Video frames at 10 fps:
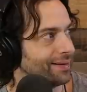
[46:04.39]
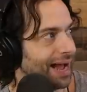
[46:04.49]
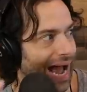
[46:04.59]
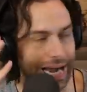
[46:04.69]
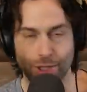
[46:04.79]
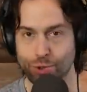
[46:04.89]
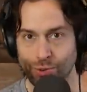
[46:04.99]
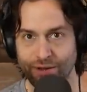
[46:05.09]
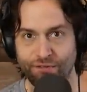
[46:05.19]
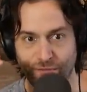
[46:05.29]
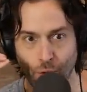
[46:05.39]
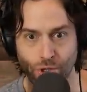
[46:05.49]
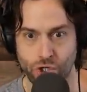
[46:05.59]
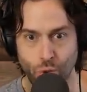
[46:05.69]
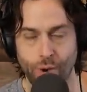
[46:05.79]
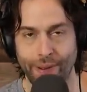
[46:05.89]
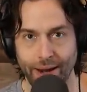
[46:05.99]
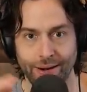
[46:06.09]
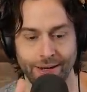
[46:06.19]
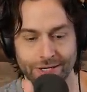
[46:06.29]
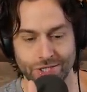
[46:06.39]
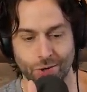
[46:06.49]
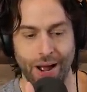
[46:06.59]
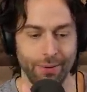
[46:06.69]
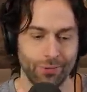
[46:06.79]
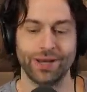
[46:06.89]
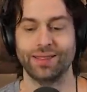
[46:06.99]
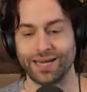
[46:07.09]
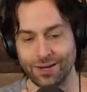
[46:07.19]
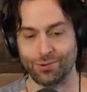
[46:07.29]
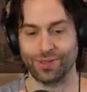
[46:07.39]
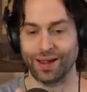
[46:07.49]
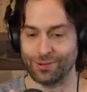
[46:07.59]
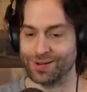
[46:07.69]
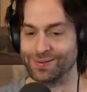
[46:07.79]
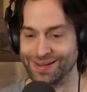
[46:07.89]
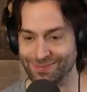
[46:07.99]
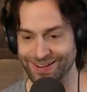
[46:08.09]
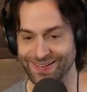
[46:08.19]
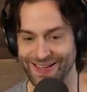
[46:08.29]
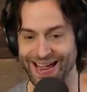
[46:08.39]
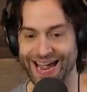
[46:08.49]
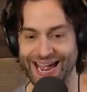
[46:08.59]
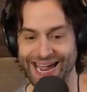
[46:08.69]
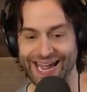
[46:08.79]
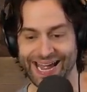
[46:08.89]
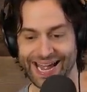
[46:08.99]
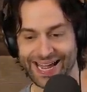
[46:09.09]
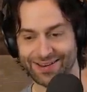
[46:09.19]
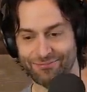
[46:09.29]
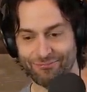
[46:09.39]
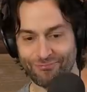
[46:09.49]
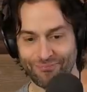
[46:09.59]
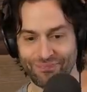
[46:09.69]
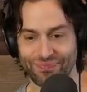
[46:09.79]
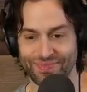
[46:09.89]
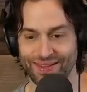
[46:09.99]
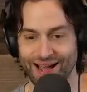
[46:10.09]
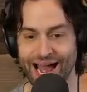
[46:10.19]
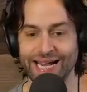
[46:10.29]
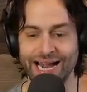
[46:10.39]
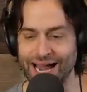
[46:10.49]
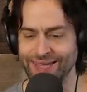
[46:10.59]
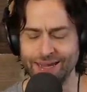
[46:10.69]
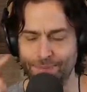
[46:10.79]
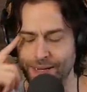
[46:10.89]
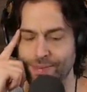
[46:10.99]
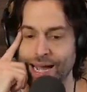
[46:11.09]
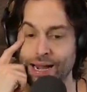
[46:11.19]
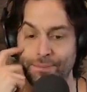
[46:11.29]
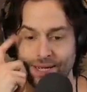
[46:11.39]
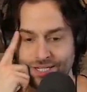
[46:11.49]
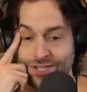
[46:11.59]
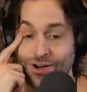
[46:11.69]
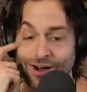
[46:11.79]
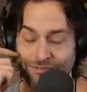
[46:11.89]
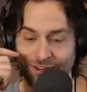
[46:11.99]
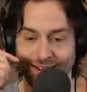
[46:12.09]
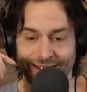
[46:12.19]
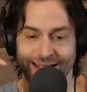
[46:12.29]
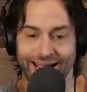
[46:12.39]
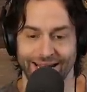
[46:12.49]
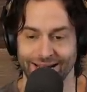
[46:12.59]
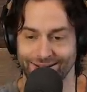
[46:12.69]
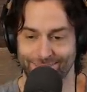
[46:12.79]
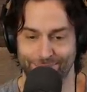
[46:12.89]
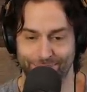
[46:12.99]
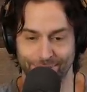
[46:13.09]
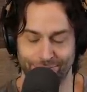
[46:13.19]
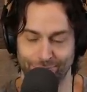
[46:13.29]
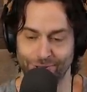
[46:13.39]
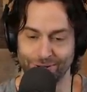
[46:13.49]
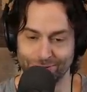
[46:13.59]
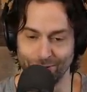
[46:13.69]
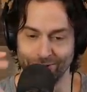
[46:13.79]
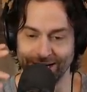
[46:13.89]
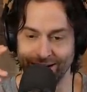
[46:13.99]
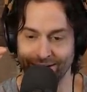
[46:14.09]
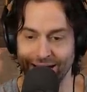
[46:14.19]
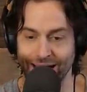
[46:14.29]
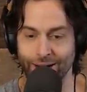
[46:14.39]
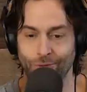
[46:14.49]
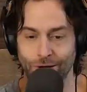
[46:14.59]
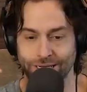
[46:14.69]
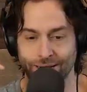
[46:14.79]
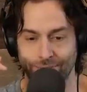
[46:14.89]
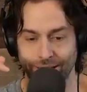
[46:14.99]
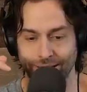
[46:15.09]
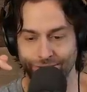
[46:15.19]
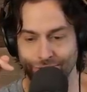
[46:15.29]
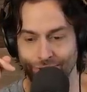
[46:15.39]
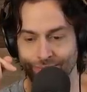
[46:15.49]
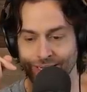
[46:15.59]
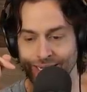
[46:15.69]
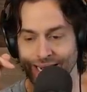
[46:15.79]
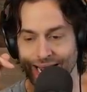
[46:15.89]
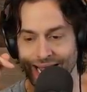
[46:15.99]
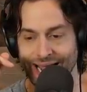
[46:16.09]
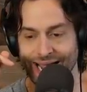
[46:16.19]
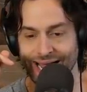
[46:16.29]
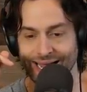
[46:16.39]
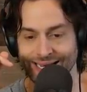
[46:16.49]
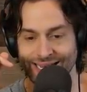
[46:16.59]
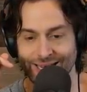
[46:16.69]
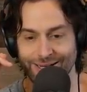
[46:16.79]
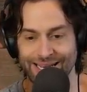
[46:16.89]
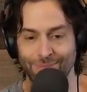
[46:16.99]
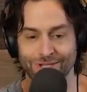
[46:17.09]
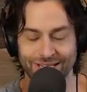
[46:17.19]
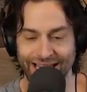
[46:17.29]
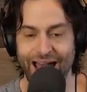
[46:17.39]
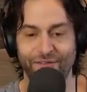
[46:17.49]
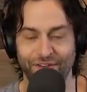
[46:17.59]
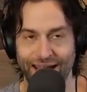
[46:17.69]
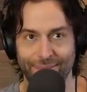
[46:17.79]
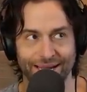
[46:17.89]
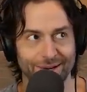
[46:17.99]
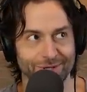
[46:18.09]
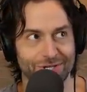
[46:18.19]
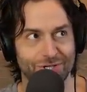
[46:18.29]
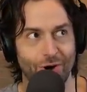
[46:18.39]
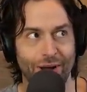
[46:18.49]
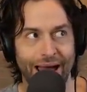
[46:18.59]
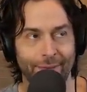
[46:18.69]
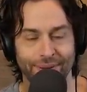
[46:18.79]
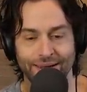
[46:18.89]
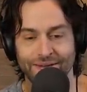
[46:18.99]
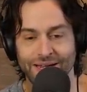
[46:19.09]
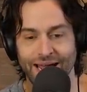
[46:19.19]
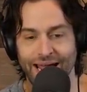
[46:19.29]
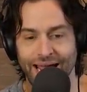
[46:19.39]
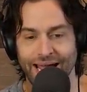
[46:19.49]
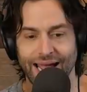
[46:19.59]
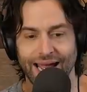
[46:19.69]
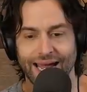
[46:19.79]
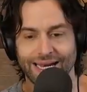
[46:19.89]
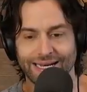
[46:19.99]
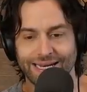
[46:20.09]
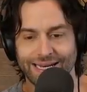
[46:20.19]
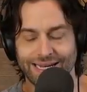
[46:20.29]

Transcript: actually for sure better. So I would win, and then he would win, I would win, and he would win. And I think he beat me. I got pissed off, and I threw the controller down, and I walked out of Brandon's room, and Tim was laughing at me, and he was so happy, and